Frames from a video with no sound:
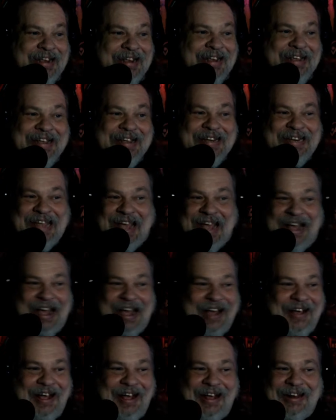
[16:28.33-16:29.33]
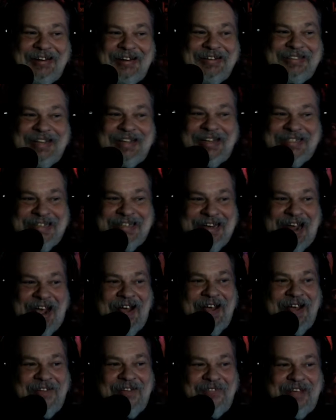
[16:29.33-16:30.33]
Yeah, Dustin,
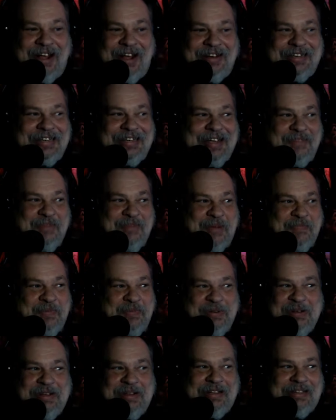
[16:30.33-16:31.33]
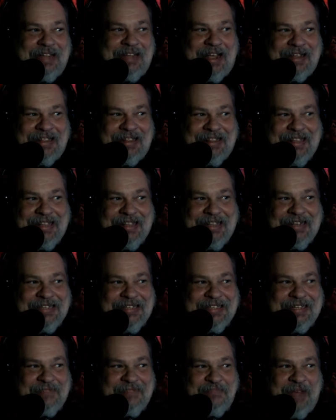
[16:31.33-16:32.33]
I have got to come up. I think that's
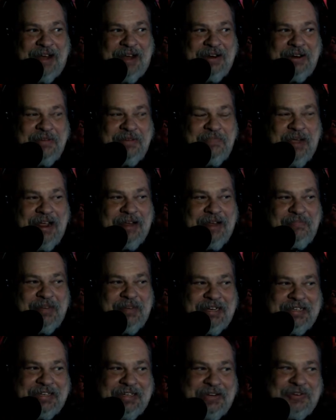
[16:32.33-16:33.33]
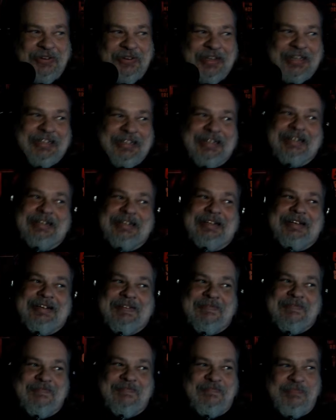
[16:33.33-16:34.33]
my new band, McDougan.
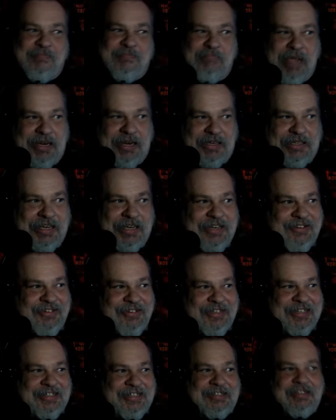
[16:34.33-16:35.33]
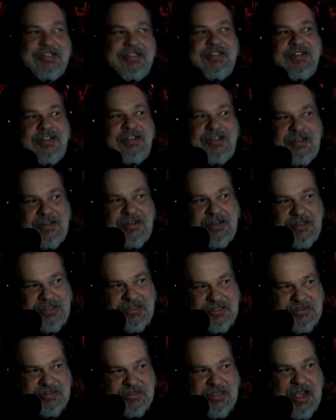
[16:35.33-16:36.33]
McDougan.
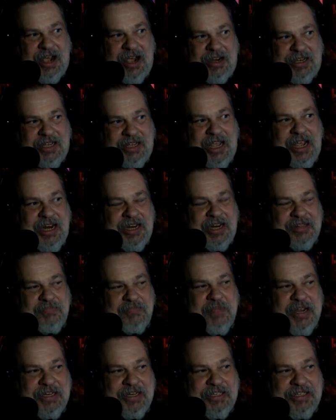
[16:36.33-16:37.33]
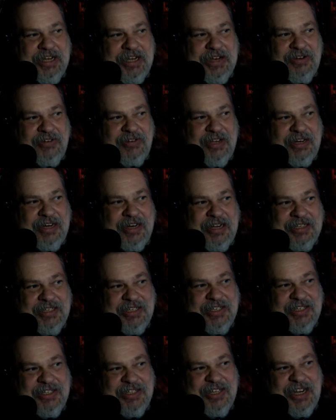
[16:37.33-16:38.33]
It's got Kenneth McDougan as
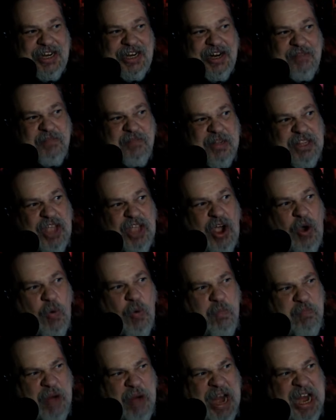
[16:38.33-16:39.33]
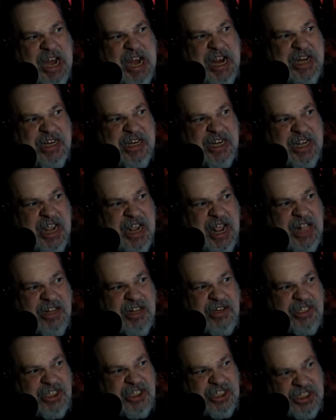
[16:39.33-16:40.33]
the singer, but the whole band
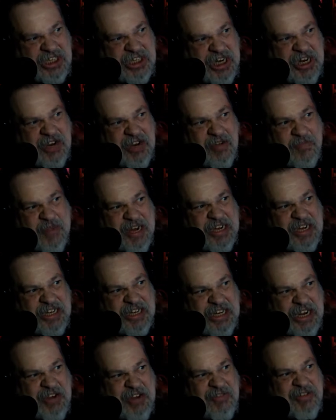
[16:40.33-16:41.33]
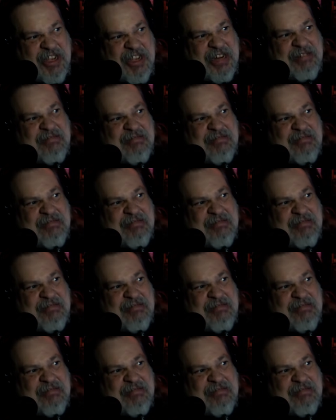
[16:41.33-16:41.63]
together is still McDougan.